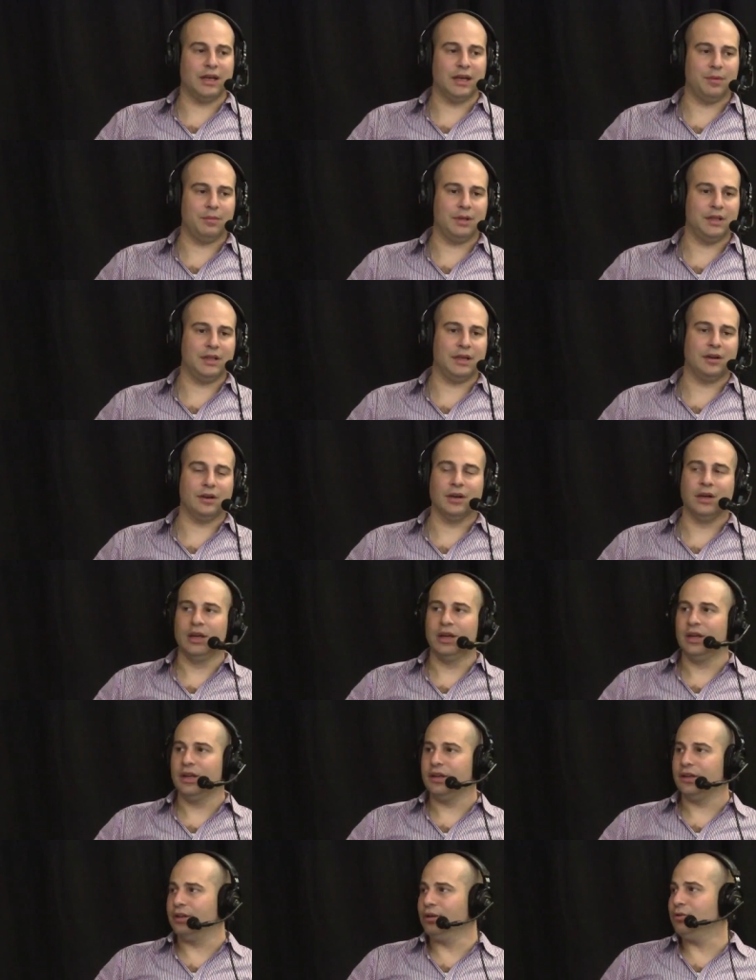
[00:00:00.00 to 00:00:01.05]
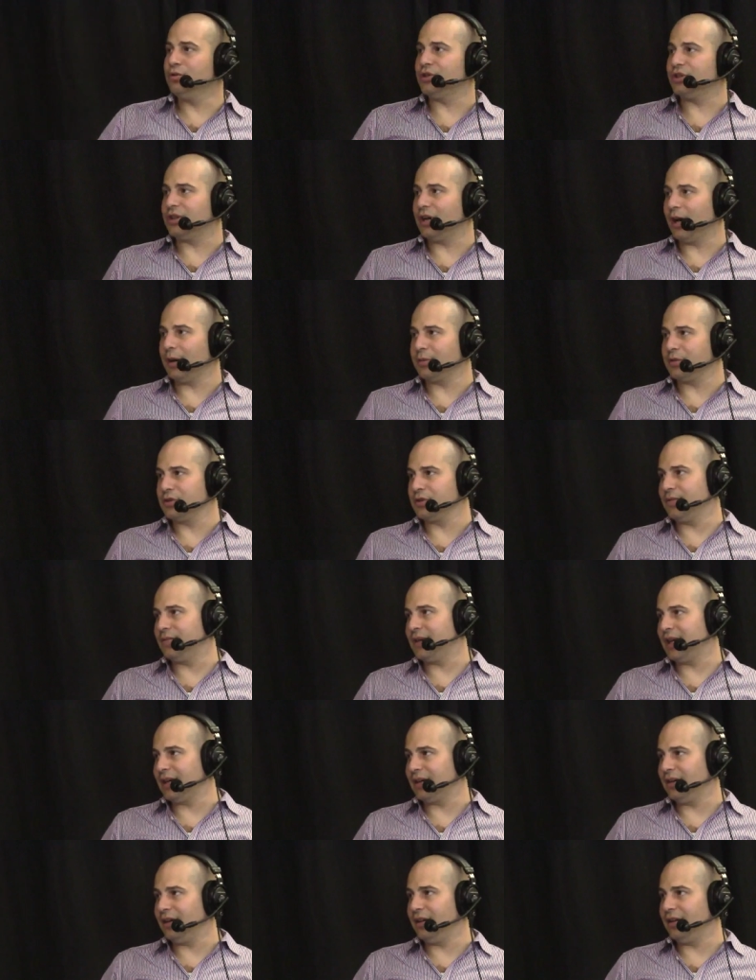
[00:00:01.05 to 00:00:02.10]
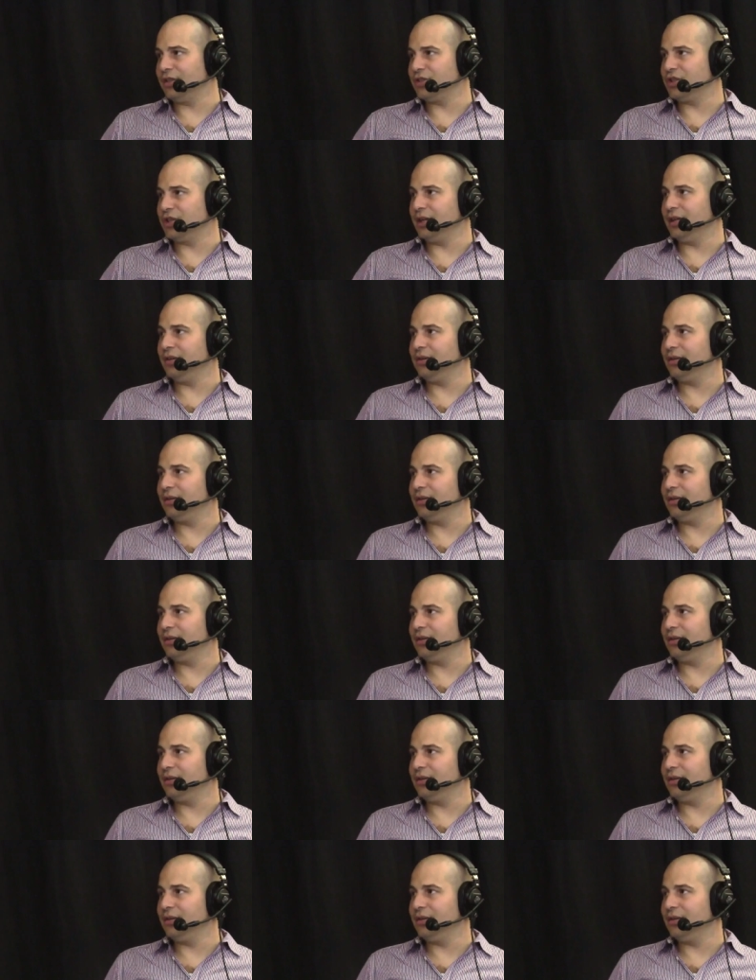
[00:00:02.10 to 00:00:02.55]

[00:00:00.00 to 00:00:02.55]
I mean, they're huge adopters of technology.